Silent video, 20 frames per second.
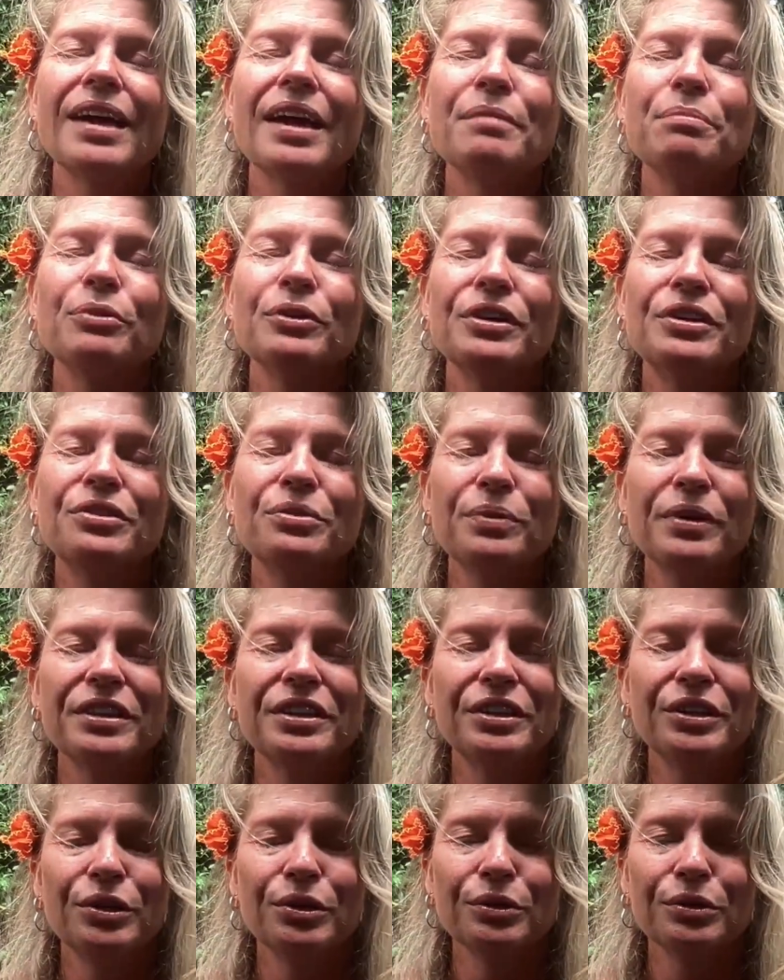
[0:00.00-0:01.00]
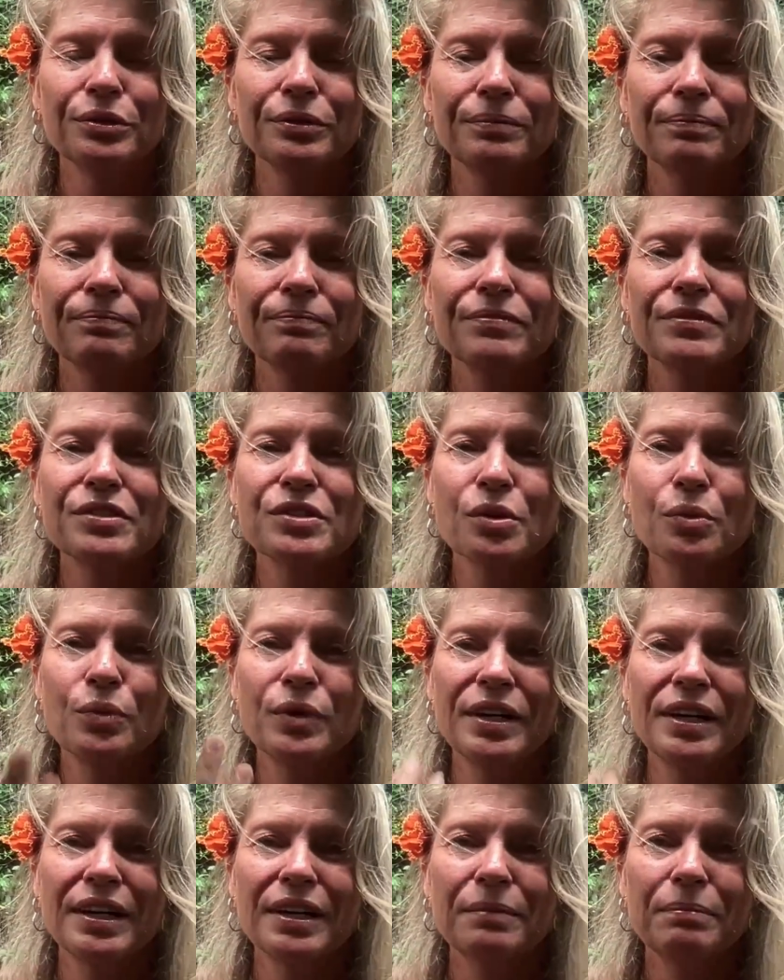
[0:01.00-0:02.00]
I breathe with you so
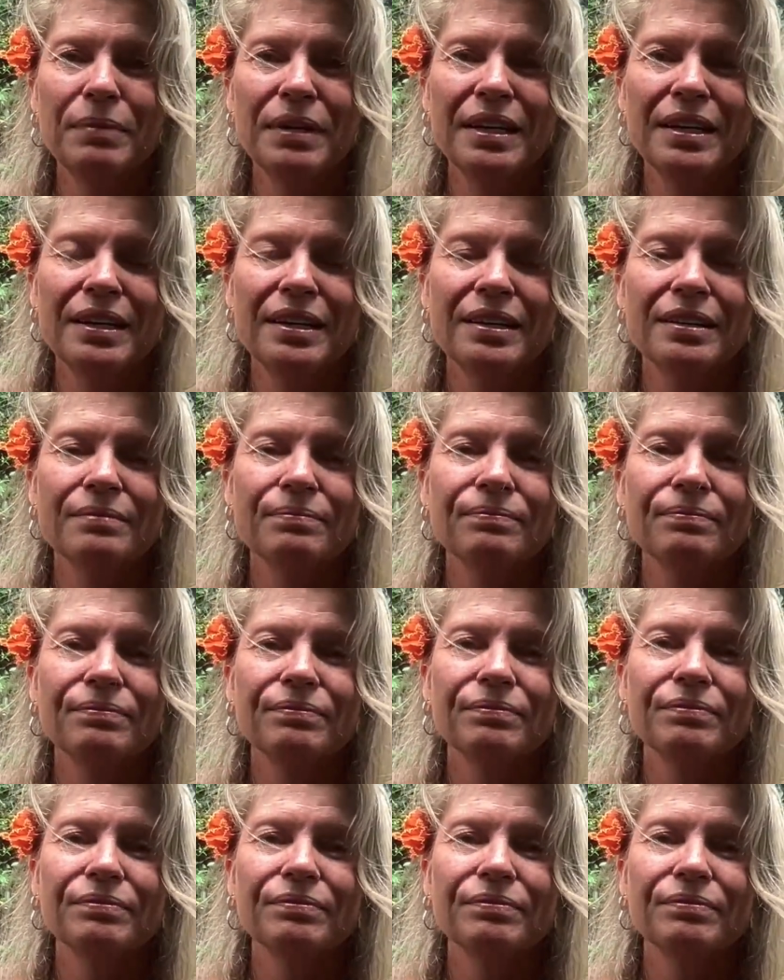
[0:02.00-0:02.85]
we can be